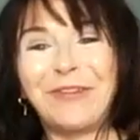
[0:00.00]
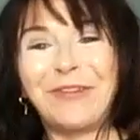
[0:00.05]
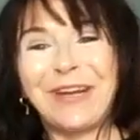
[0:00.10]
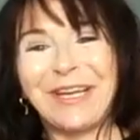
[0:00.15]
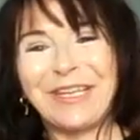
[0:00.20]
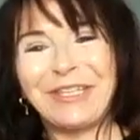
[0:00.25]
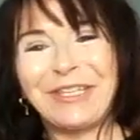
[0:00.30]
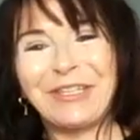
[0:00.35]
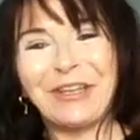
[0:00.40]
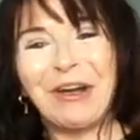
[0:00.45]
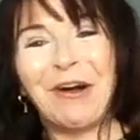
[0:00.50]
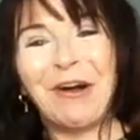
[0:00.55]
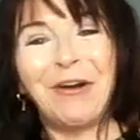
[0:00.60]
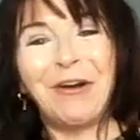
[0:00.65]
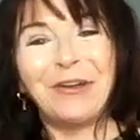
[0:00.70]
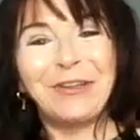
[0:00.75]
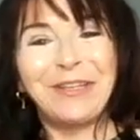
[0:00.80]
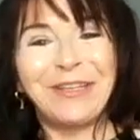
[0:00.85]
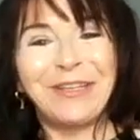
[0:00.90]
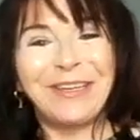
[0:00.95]
find
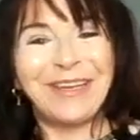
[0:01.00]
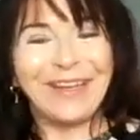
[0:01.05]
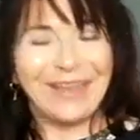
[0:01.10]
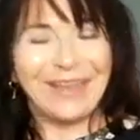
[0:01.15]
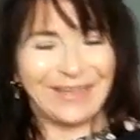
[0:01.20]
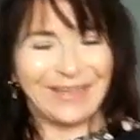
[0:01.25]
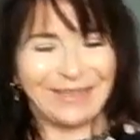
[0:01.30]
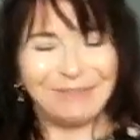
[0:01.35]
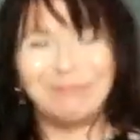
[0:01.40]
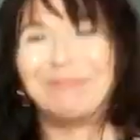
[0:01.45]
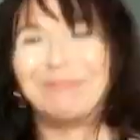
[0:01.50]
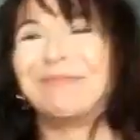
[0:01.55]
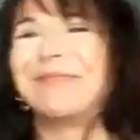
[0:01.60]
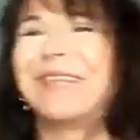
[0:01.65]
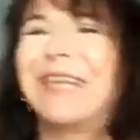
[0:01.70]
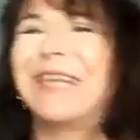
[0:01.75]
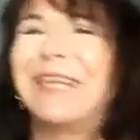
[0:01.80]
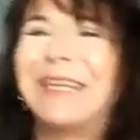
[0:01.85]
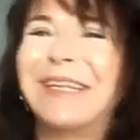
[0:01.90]
on, um,